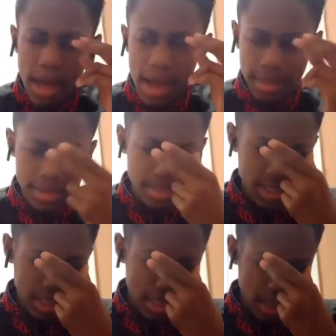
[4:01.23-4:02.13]
eye can
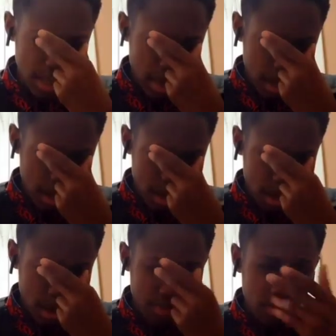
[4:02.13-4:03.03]
see,
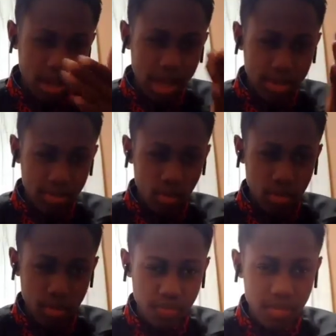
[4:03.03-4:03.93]
up to like the
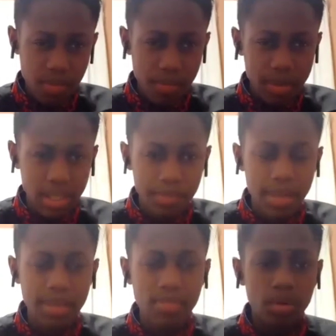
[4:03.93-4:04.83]
4th and 5th dimension. I
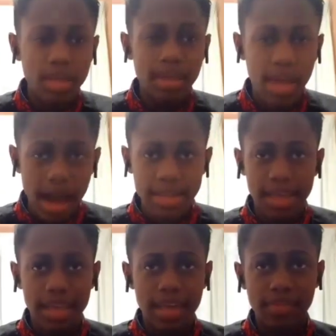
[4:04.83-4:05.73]
believe only
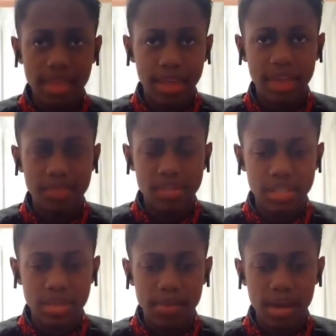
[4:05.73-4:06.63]
God can give you that gift to
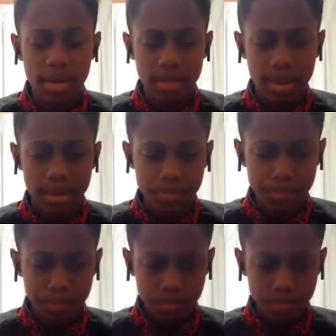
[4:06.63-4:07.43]
see beyond that.